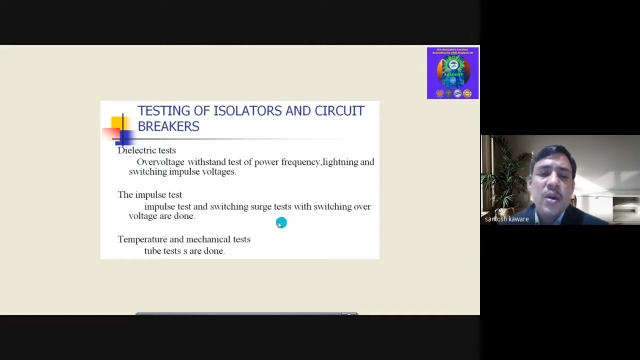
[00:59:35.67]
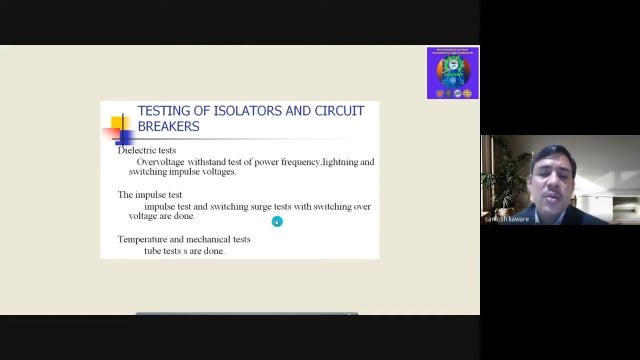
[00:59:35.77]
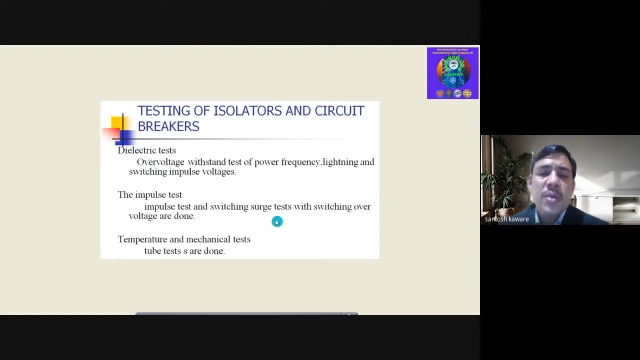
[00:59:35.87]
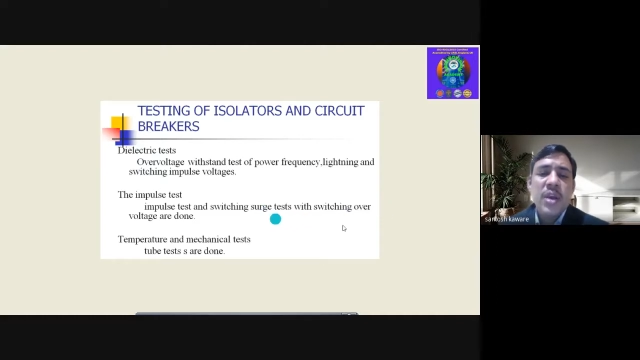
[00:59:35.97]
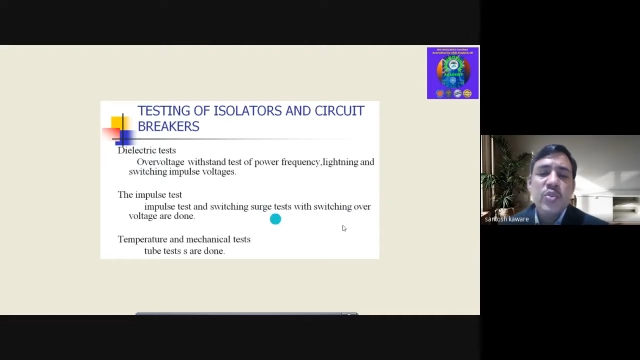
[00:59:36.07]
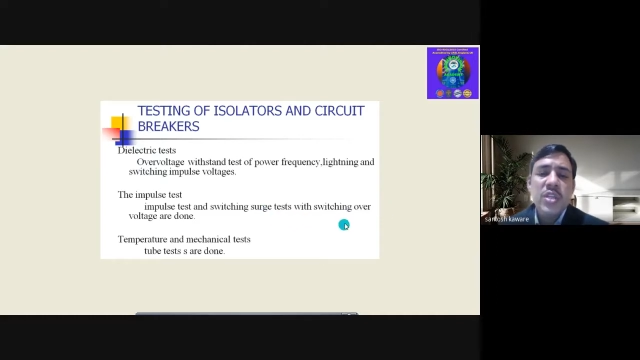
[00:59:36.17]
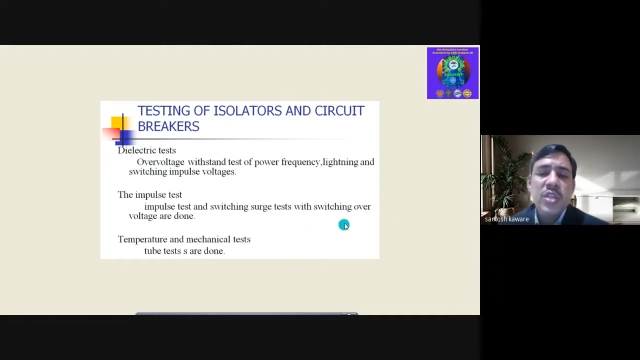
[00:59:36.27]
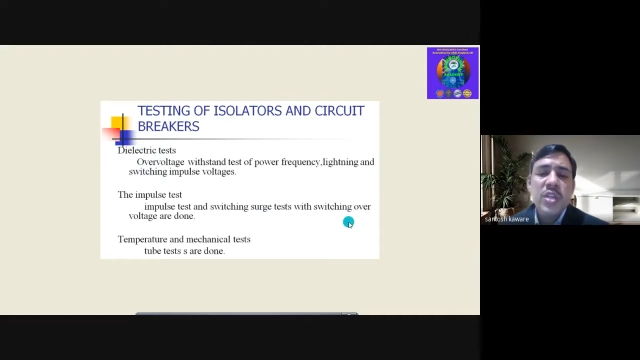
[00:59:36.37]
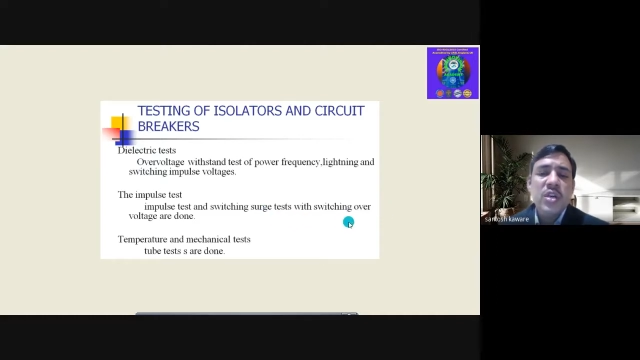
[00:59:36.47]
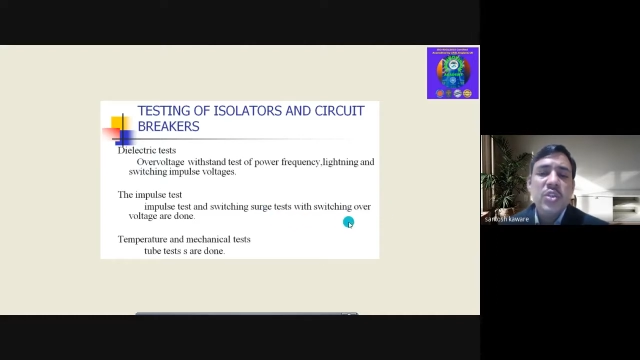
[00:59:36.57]
by using
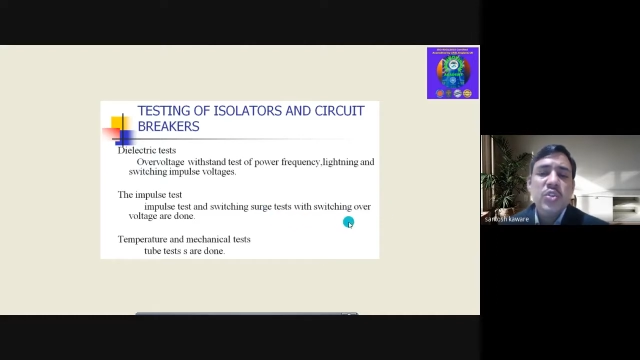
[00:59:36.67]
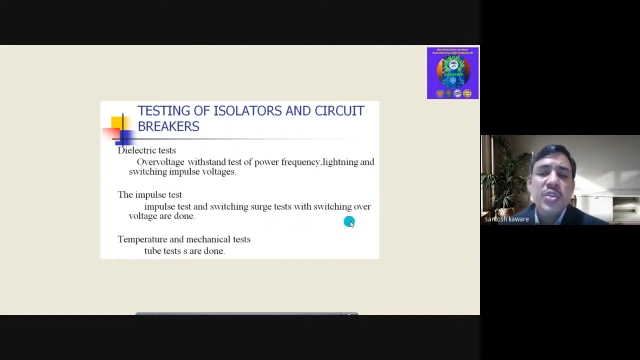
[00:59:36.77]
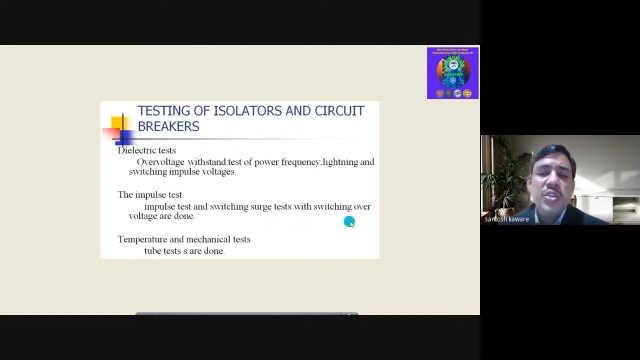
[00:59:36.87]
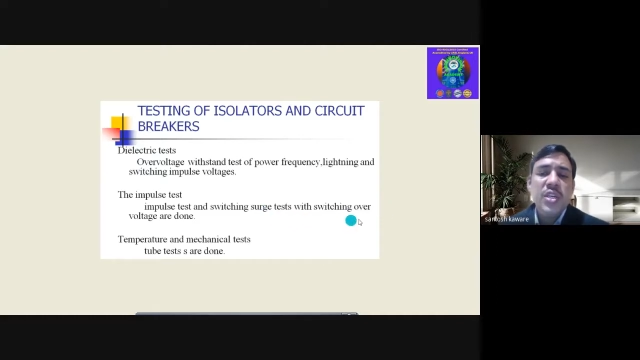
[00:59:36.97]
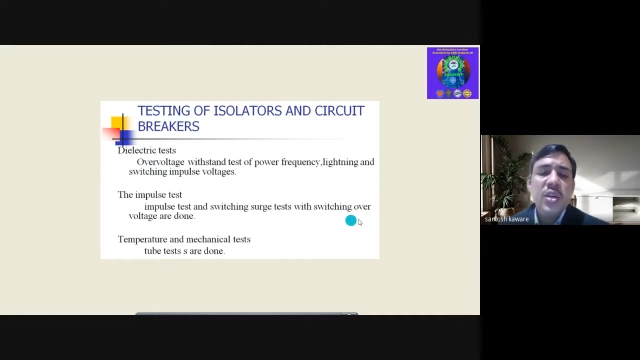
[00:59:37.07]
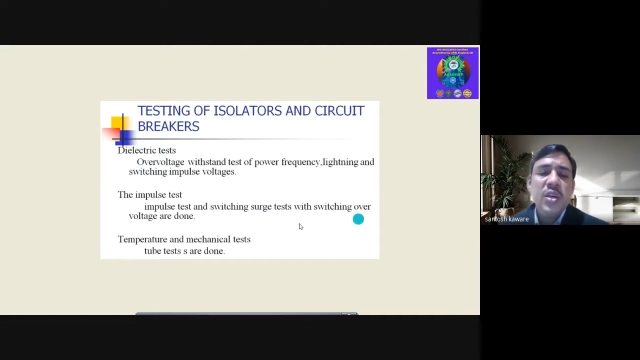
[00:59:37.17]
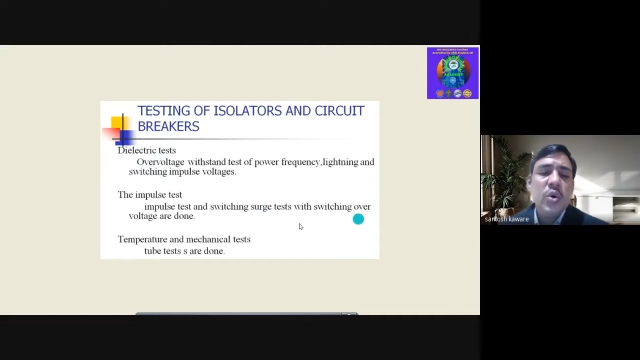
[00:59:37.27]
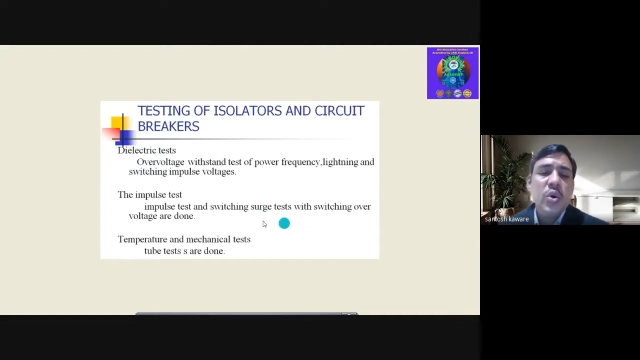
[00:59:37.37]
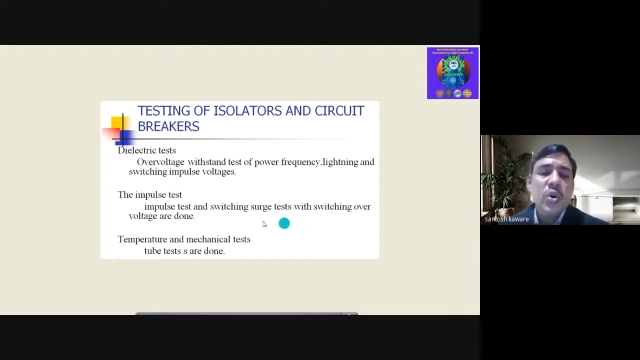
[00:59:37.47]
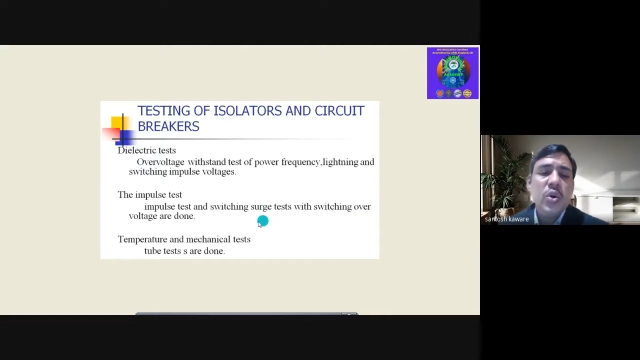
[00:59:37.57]
the switching
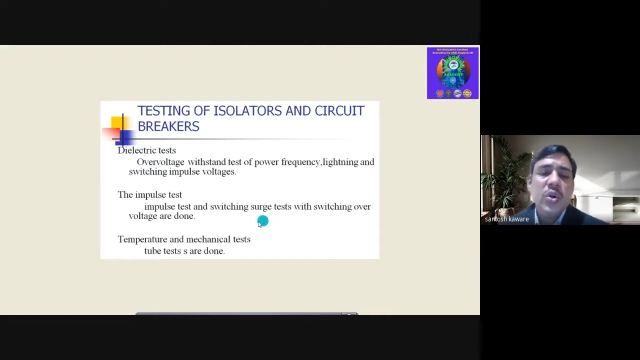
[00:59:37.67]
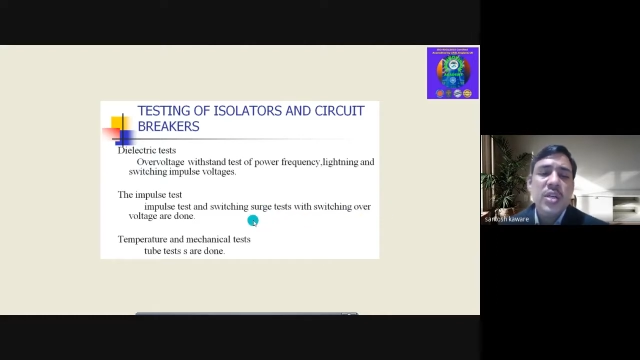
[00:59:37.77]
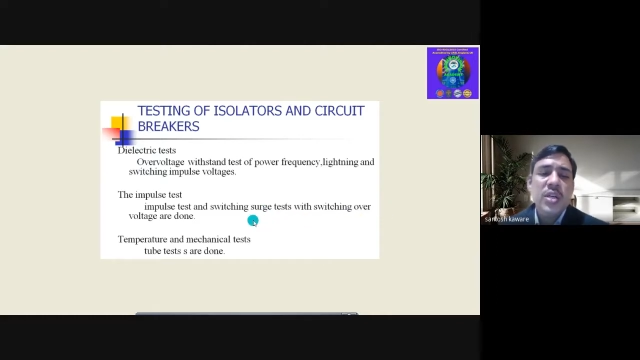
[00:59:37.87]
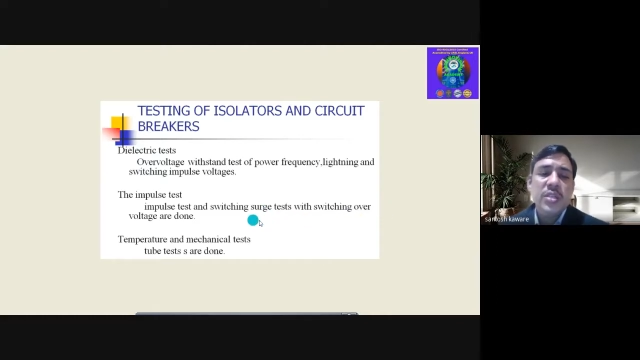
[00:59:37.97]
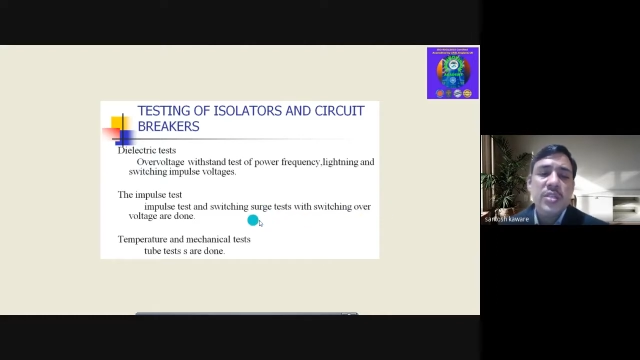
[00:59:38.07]
over voltages.